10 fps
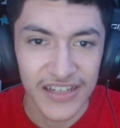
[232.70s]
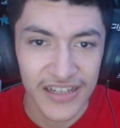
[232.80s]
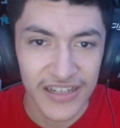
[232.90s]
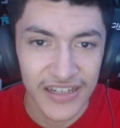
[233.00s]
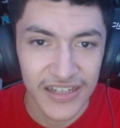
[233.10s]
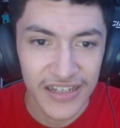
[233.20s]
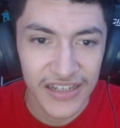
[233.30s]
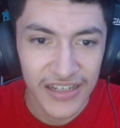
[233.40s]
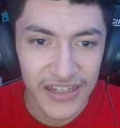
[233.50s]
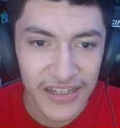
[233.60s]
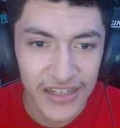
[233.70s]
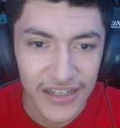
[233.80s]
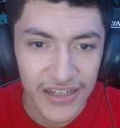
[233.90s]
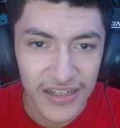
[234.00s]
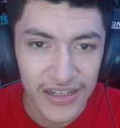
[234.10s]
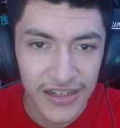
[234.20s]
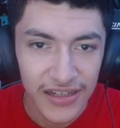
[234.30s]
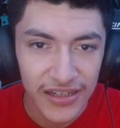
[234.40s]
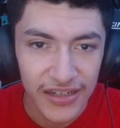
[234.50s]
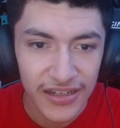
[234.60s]

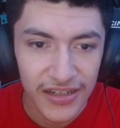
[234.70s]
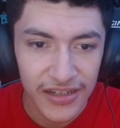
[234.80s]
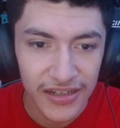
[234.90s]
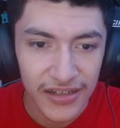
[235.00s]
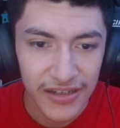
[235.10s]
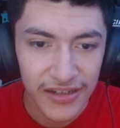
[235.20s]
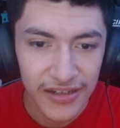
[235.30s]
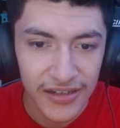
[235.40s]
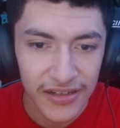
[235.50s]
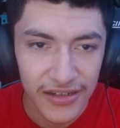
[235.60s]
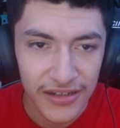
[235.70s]
Nothing is said.